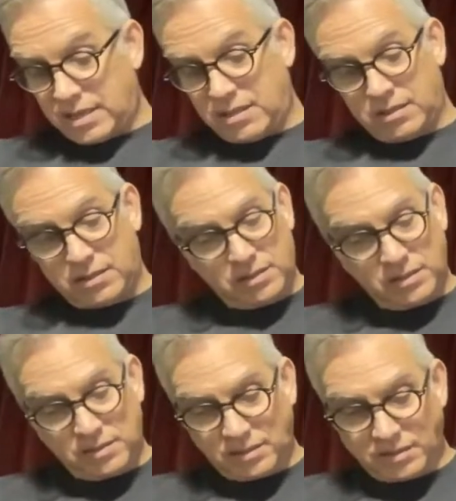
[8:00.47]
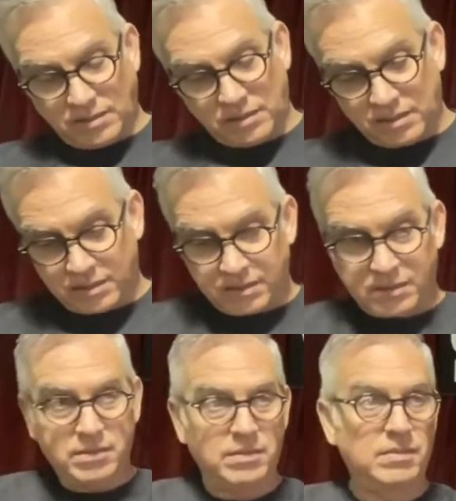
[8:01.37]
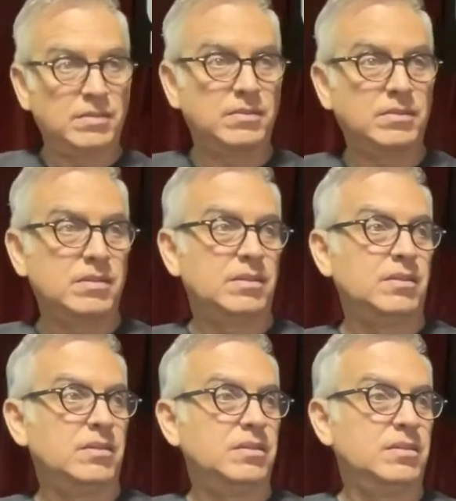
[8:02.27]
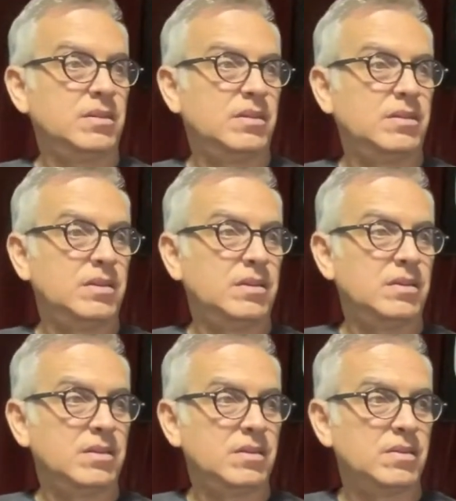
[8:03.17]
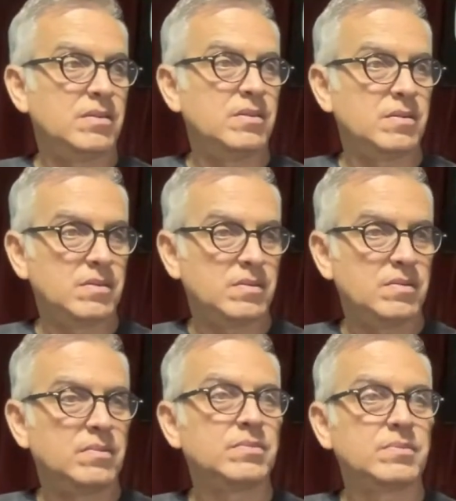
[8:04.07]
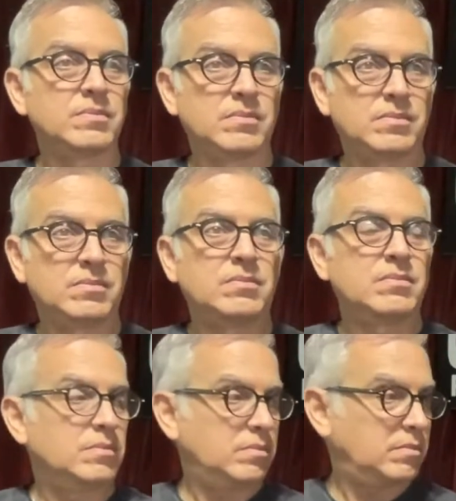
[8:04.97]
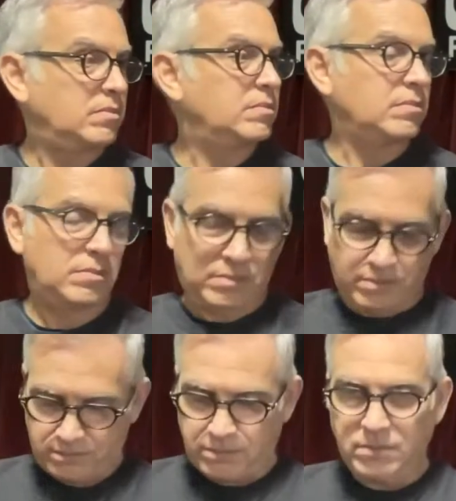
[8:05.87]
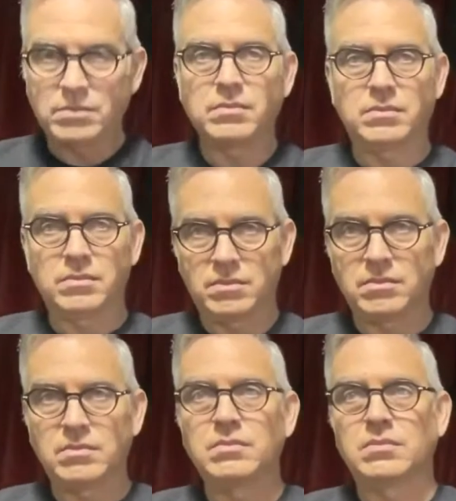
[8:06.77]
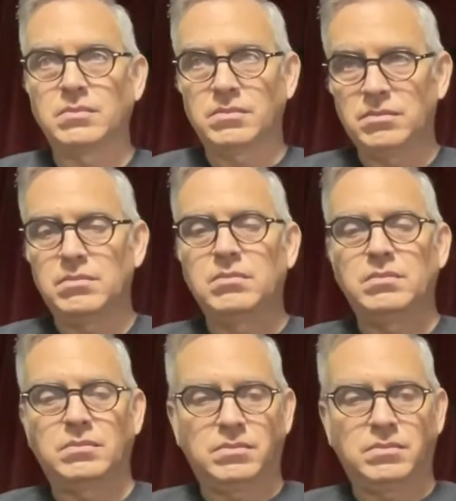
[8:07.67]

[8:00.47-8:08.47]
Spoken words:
This person isn't speaking.